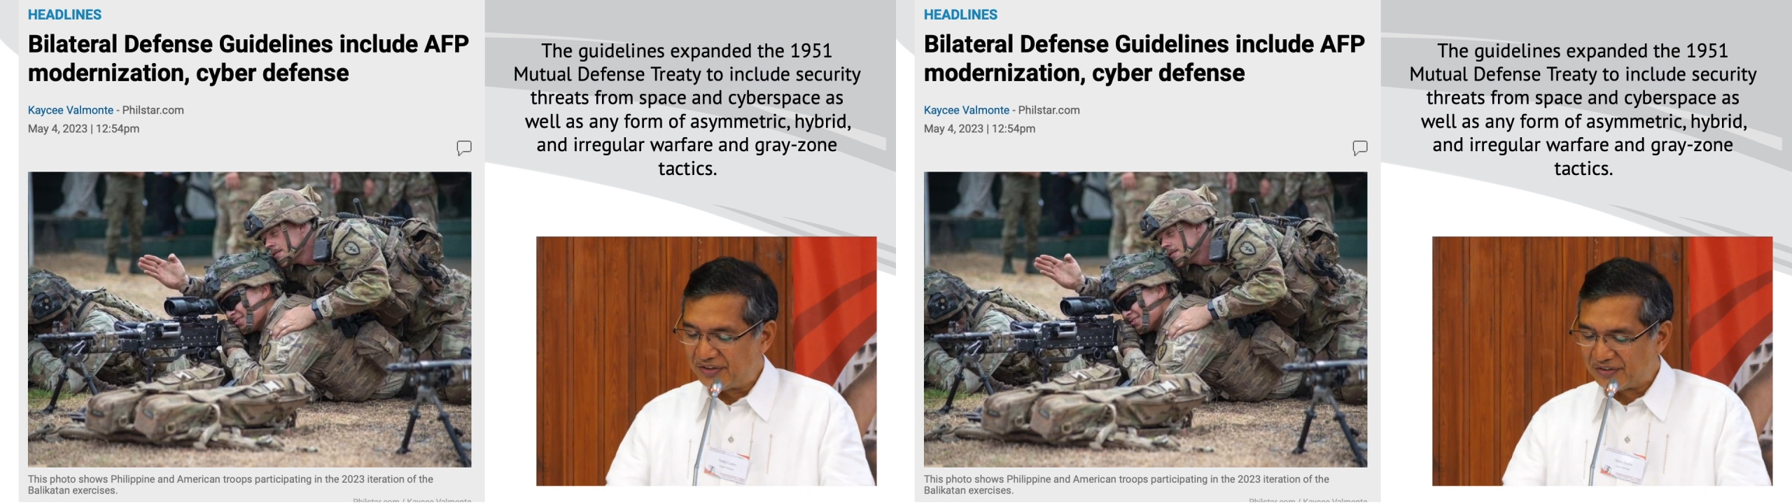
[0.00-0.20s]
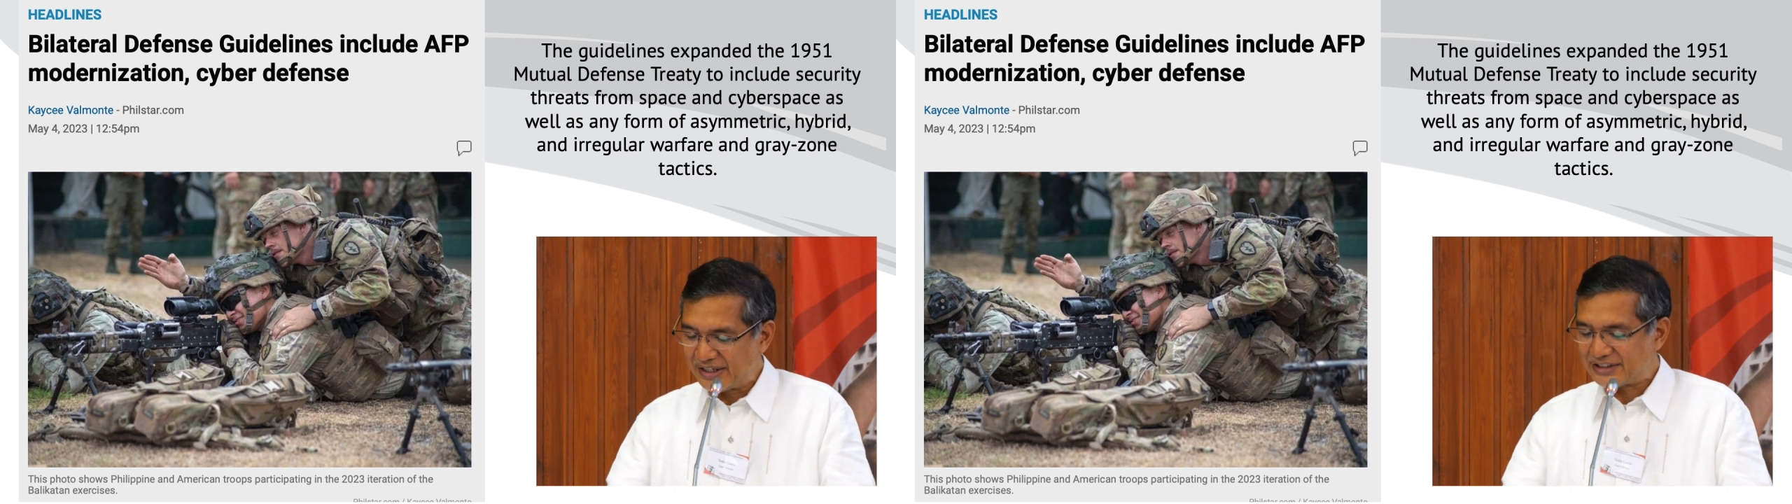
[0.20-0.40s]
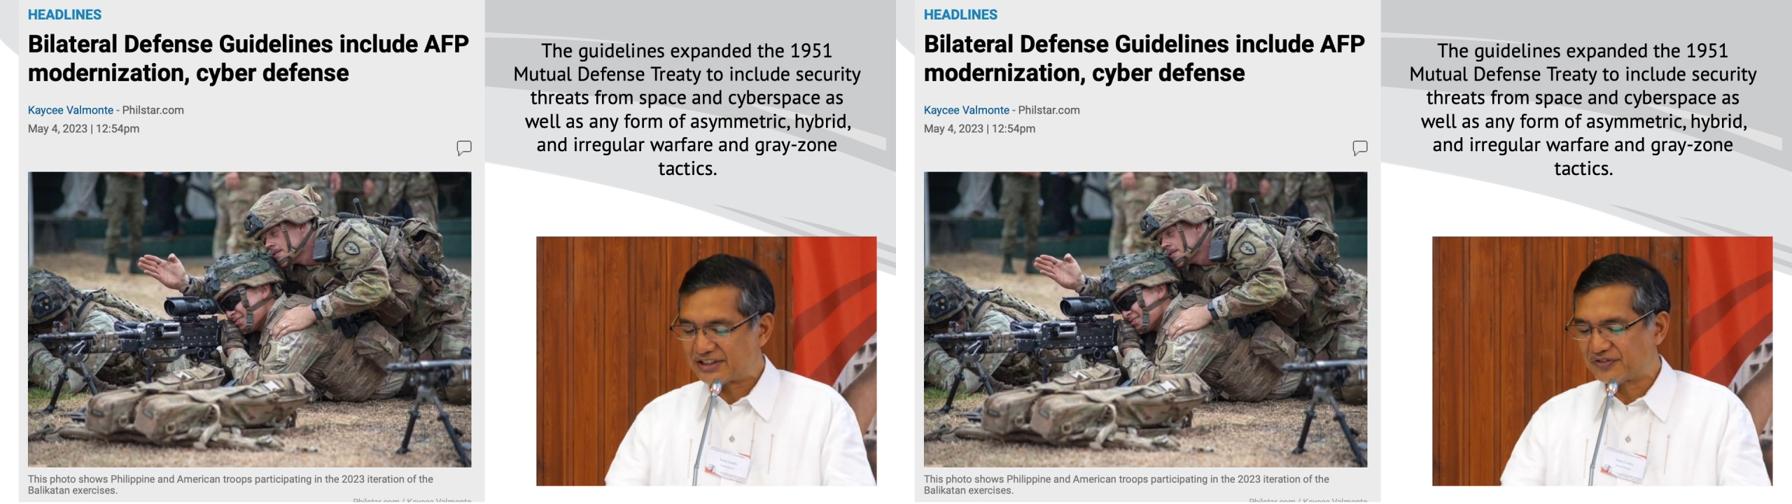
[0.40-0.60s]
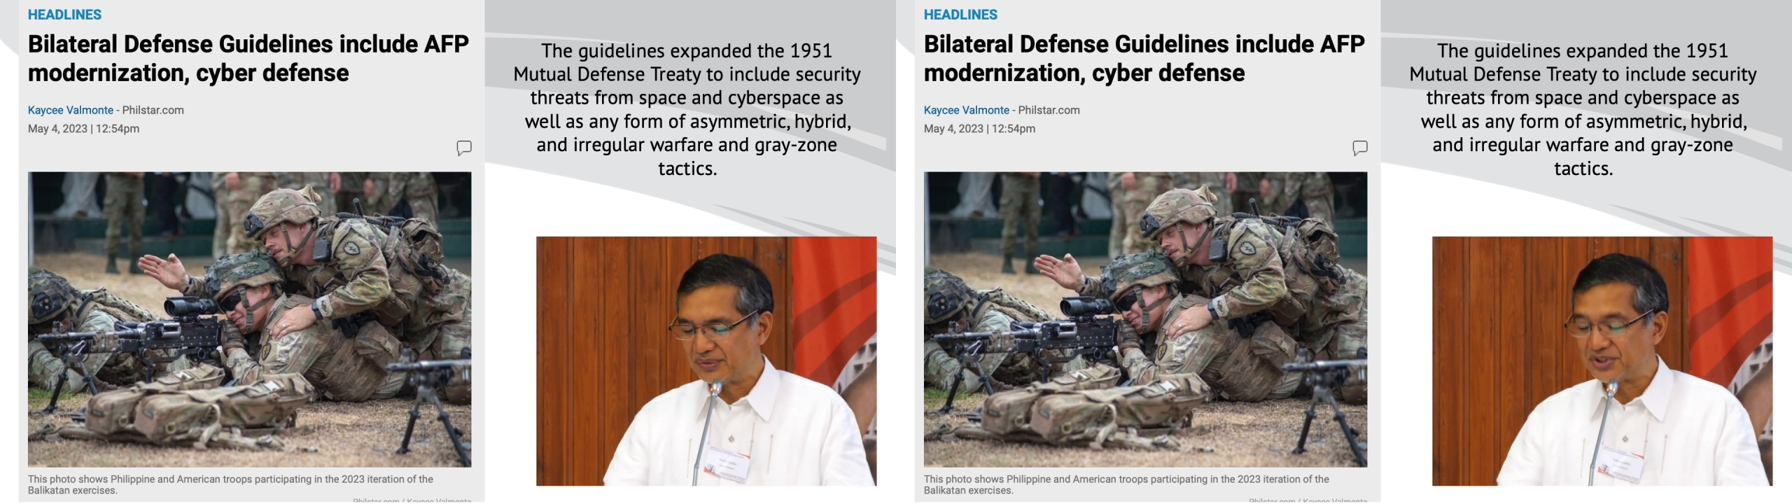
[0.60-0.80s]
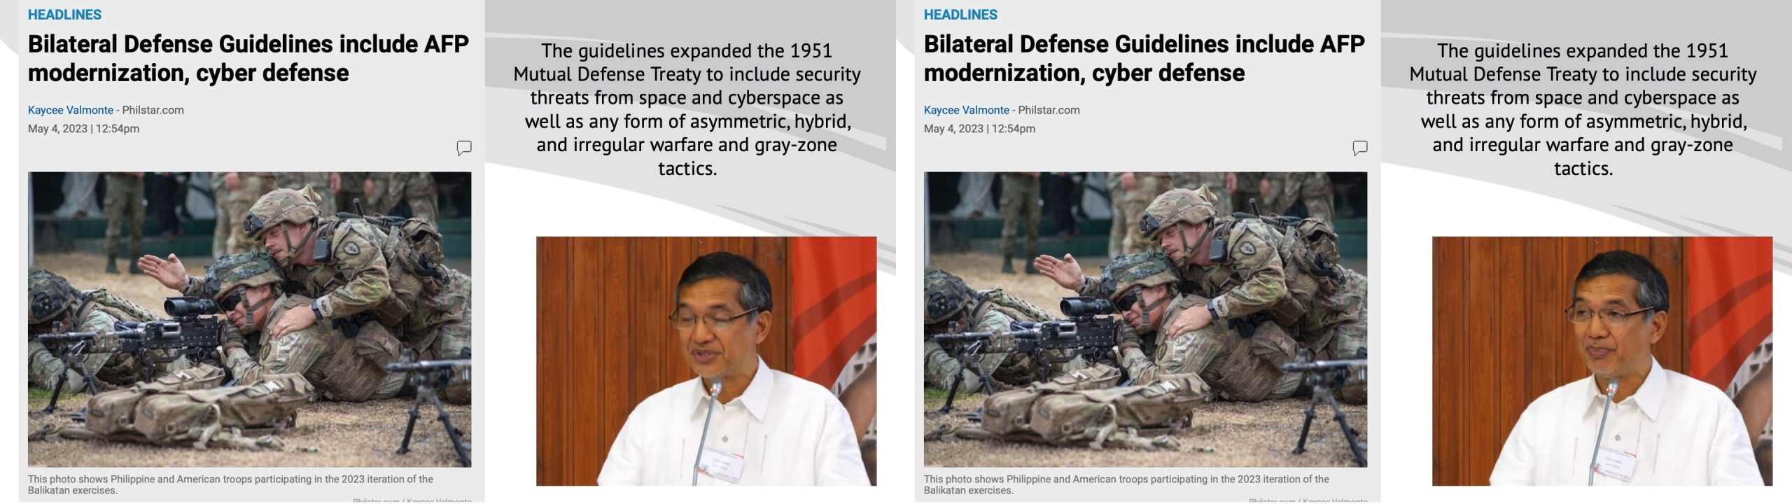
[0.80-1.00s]
threats
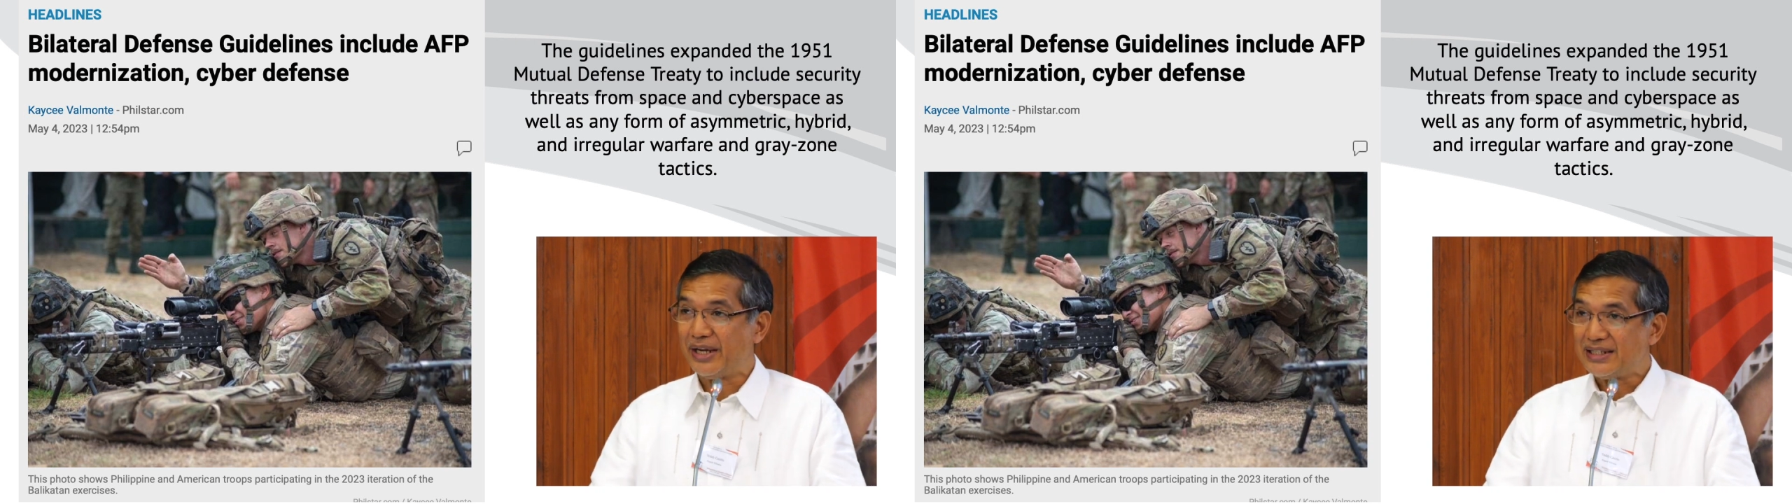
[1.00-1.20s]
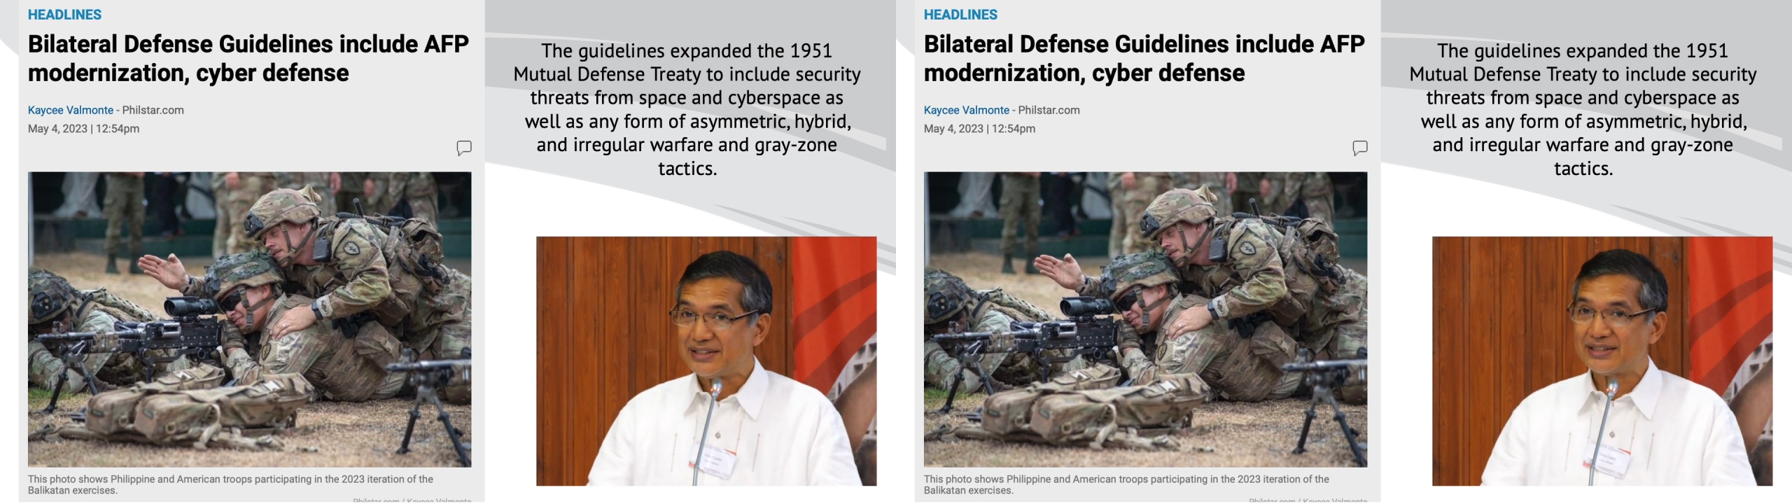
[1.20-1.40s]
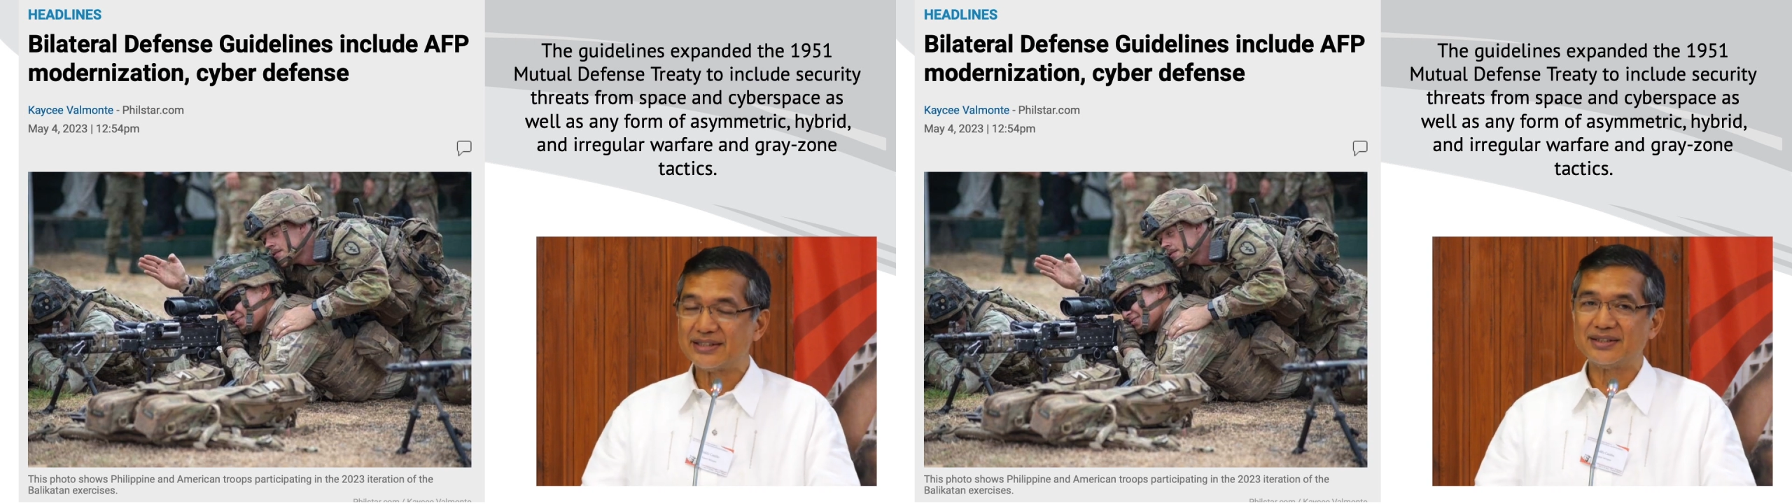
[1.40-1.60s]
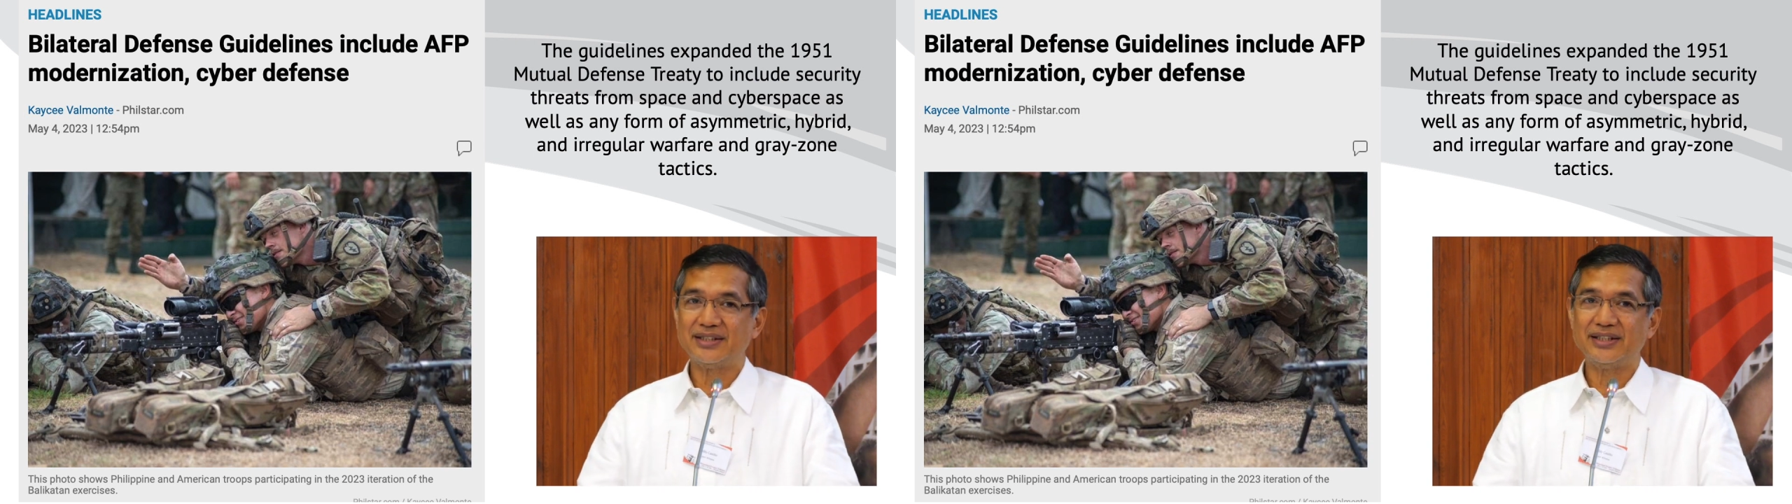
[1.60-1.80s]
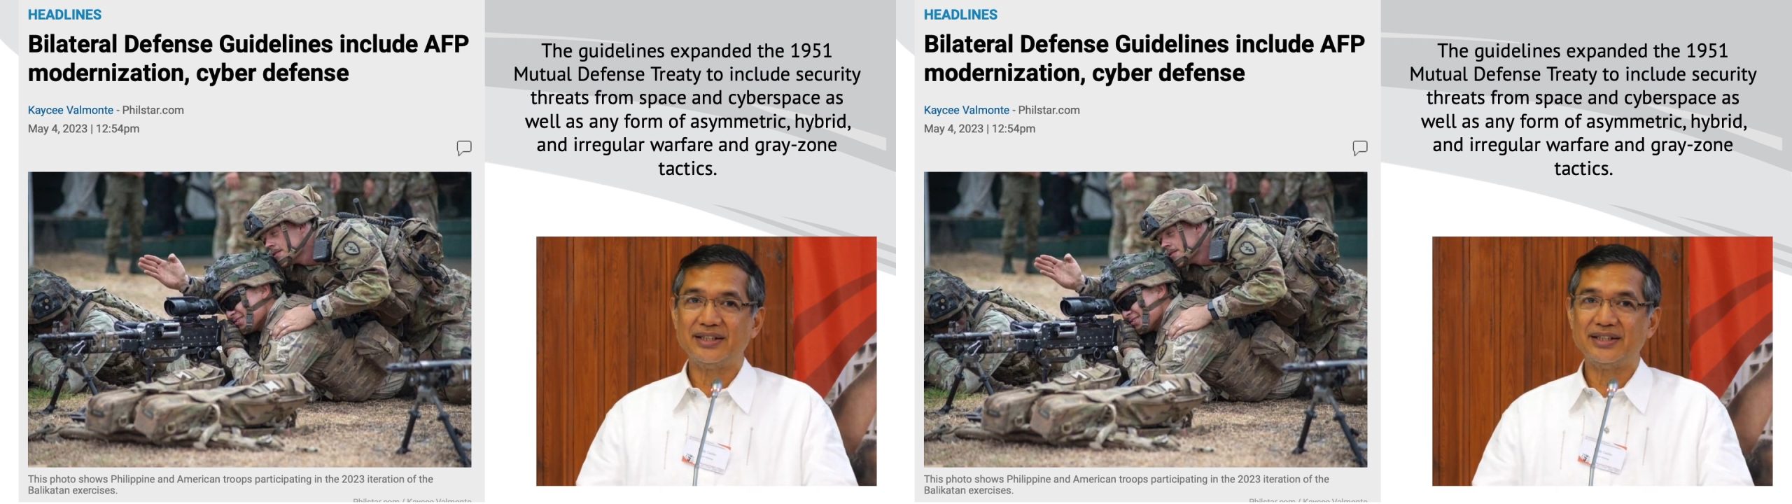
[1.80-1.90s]
from space